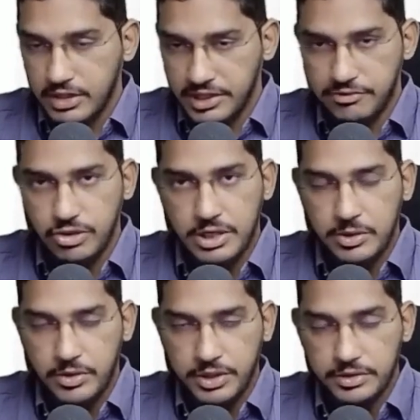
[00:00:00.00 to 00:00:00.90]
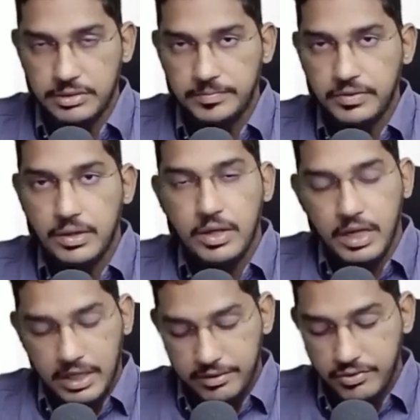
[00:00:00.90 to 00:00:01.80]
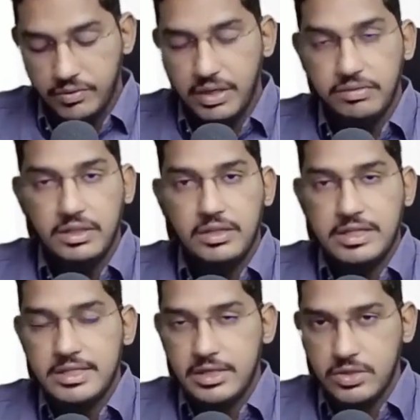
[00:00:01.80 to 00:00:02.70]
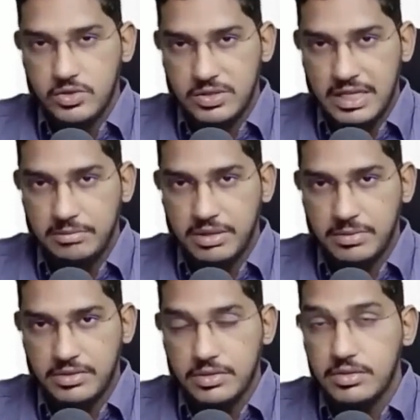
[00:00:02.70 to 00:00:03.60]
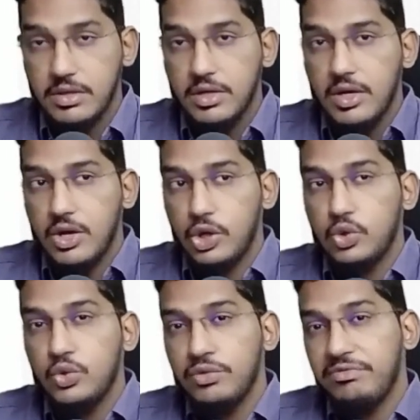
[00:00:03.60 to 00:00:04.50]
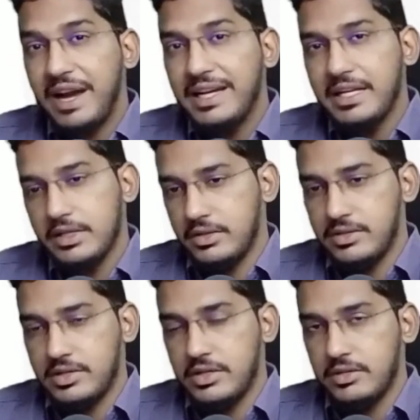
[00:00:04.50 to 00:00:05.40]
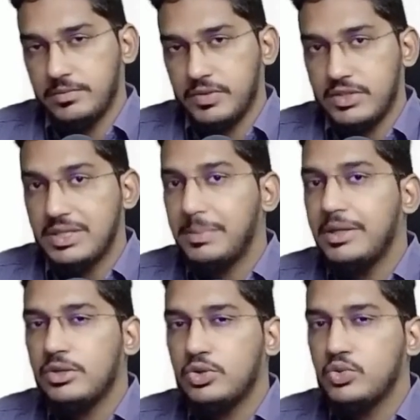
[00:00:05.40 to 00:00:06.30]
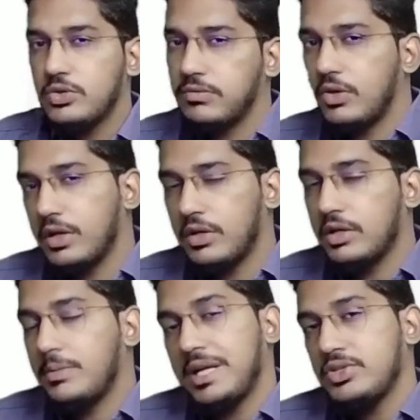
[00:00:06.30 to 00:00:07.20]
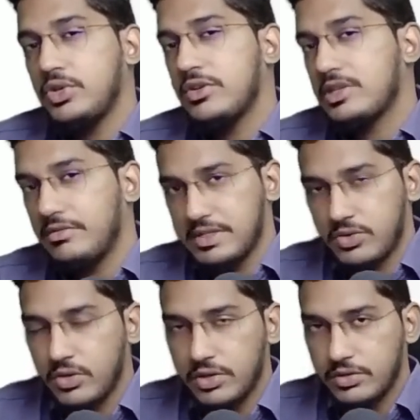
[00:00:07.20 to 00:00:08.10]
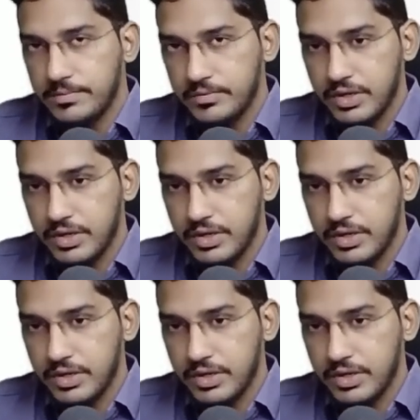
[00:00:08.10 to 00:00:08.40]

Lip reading: If you are an auditor and if you verify the transactions on sampling basis, do you find any risk here? Step into the shoes of the auditor. Imagine yourself as an auditor.